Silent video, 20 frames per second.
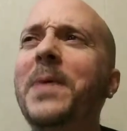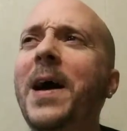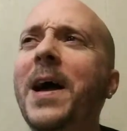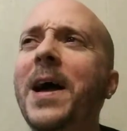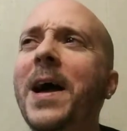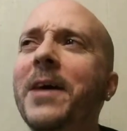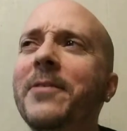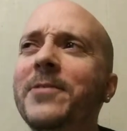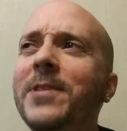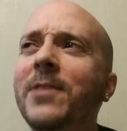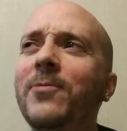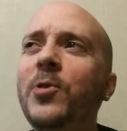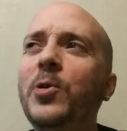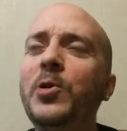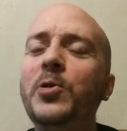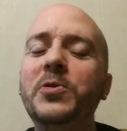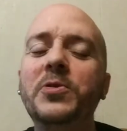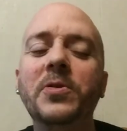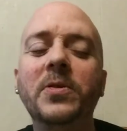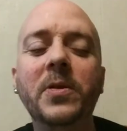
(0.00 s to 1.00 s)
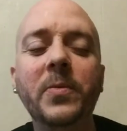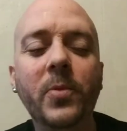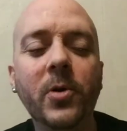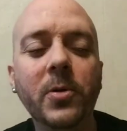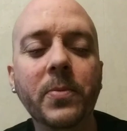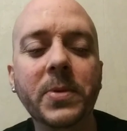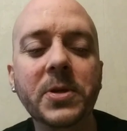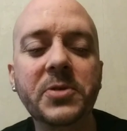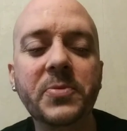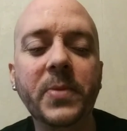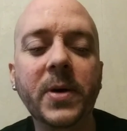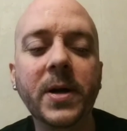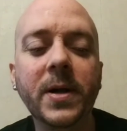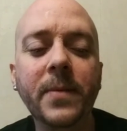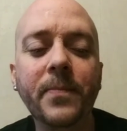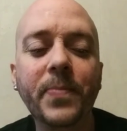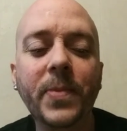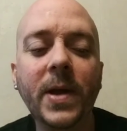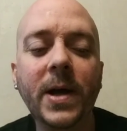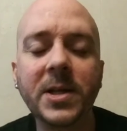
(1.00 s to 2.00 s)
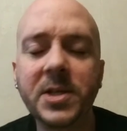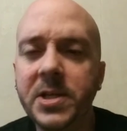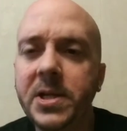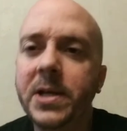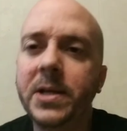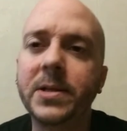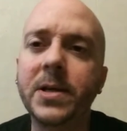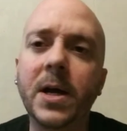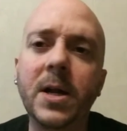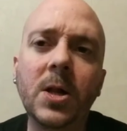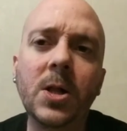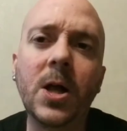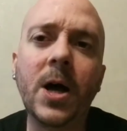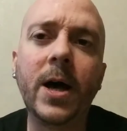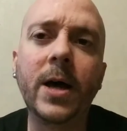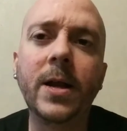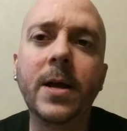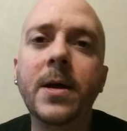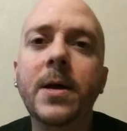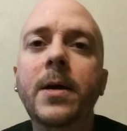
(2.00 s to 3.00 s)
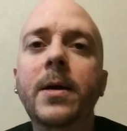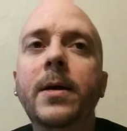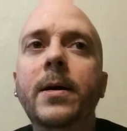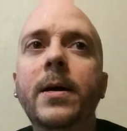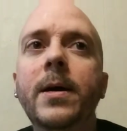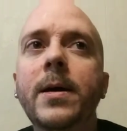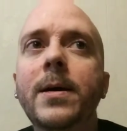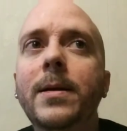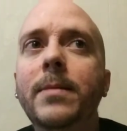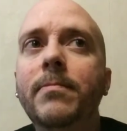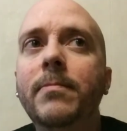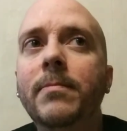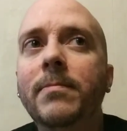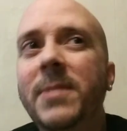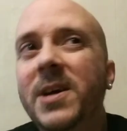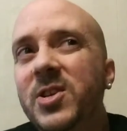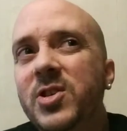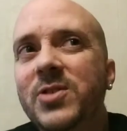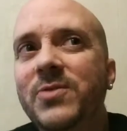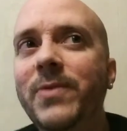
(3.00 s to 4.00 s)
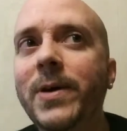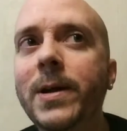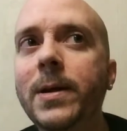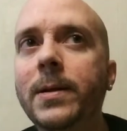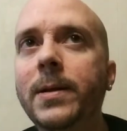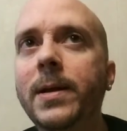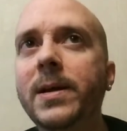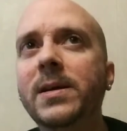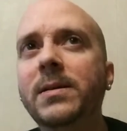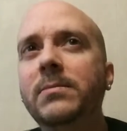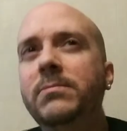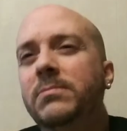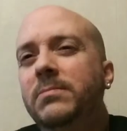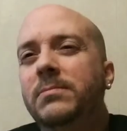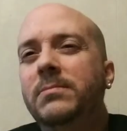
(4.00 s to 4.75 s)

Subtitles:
I've never understood the purpose, but I see it done a lot, and I just find it like,